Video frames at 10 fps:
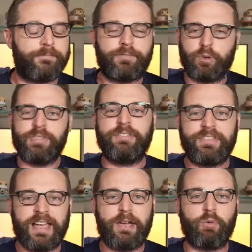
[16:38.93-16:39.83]
So in this
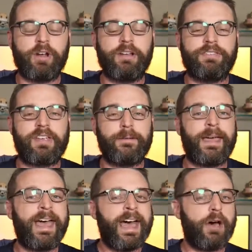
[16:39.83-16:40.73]
nugget, we're going to set up
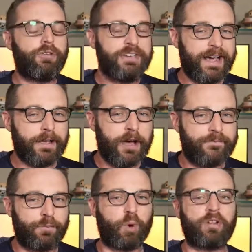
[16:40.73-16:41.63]
how netconf works,